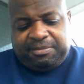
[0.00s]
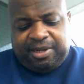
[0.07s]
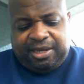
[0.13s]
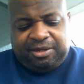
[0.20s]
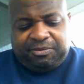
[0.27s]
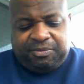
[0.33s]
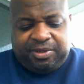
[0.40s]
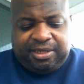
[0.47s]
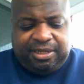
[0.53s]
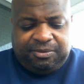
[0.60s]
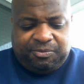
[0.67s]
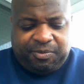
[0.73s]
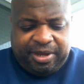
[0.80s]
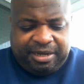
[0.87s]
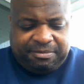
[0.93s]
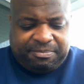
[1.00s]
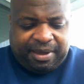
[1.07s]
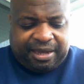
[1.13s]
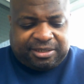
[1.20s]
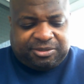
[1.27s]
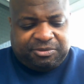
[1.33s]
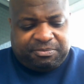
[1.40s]
later, when he went
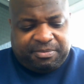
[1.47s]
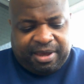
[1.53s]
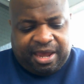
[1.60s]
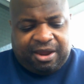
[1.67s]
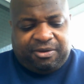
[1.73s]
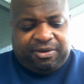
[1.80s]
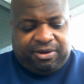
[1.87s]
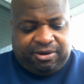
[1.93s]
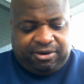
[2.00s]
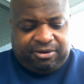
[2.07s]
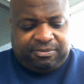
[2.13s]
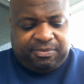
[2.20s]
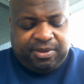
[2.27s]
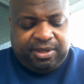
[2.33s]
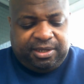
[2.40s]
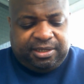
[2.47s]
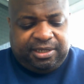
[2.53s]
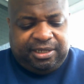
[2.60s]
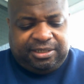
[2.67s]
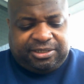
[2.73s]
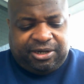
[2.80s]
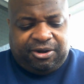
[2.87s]
back to marry her,
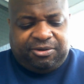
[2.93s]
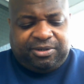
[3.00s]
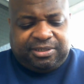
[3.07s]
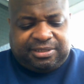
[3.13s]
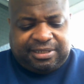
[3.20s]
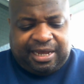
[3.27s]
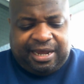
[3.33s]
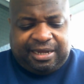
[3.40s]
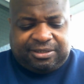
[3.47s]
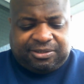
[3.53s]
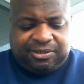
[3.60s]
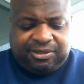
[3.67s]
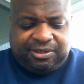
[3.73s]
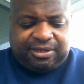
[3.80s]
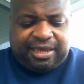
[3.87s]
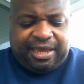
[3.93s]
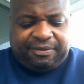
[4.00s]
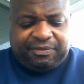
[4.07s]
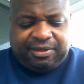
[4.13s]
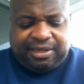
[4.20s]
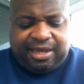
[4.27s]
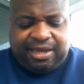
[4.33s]
he turned aside to look
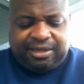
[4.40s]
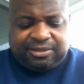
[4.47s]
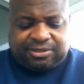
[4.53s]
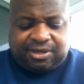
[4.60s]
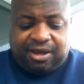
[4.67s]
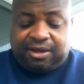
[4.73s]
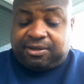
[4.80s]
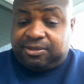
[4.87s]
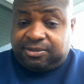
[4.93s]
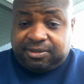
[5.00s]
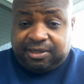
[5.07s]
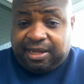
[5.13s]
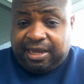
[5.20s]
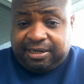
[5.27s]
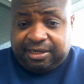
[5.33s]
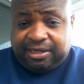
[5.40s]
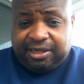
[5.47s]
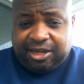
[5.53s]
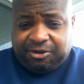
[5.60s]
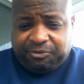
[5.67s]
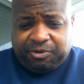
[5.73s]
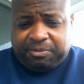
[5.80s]
at the lion's carcass, the lion that he
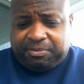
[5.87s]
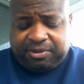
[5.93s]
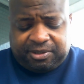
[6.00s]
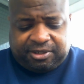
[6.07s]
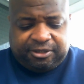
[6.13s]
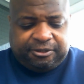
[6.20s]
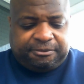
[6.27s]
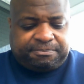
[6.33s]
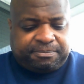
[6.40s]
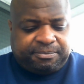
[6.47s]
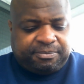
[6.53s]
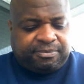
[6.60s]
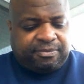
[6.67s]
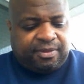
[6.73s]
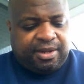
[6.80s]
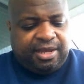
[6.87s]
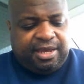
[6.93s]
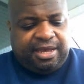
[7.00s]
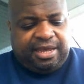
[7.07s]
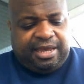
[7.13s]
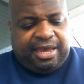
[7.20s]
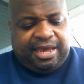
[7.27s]
had ripped and killed.
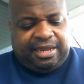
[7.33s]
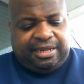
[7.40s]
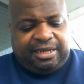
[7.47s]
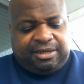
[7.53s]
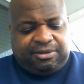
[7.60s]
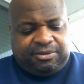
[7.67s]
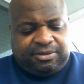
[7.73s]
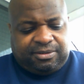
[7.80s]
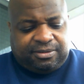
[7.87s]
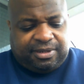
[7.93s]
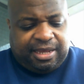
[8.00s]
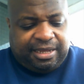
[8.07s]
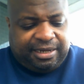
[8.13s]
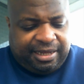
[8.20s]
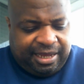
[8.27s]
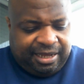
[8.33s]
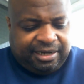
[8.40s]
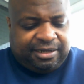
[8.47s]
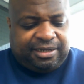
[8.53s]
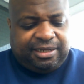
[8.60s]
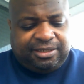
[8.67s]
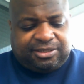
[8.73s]
And in
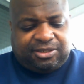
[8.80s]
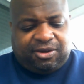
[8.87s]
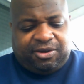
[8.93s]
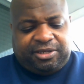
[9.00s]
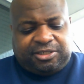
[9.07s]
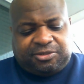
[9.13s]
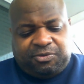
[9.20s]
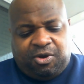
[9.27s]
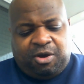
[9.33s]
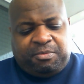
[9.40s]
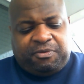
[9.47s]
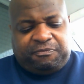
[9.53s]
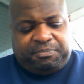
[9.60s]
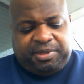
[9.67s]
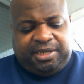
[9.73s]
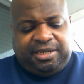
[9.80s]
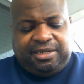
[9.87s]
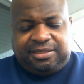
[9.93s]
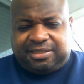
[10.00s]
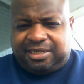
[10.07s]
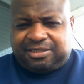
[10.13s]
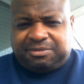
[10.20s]
it he saw a swarm of
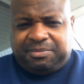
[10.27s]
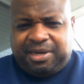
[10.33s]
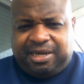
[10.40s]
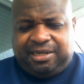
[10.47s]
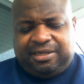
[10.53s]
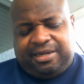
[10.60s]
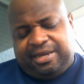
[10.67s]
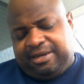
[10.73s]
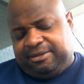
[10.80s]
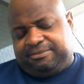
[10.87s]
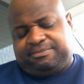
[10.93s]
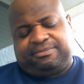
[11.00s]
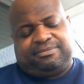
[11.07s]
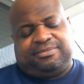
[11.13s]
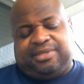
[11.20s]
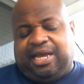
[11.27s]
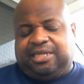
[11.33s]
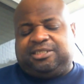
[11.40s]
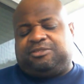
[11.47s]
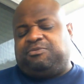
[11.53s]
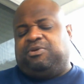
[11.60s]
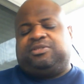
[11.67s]
bees and some honey. Now, I
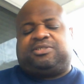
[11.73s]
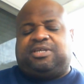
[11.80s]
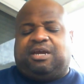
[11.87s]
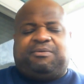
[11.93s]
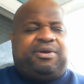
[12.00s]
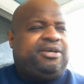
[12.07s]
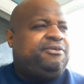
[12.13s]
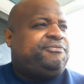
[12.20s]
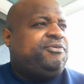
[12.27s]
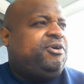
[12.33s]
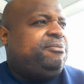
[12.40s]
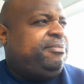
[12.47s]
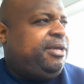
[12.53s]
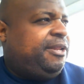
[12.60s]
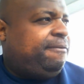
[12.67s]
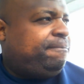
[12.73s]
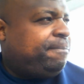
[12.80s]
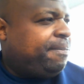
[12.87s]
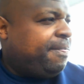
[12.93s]
just want to stop right here for a minute,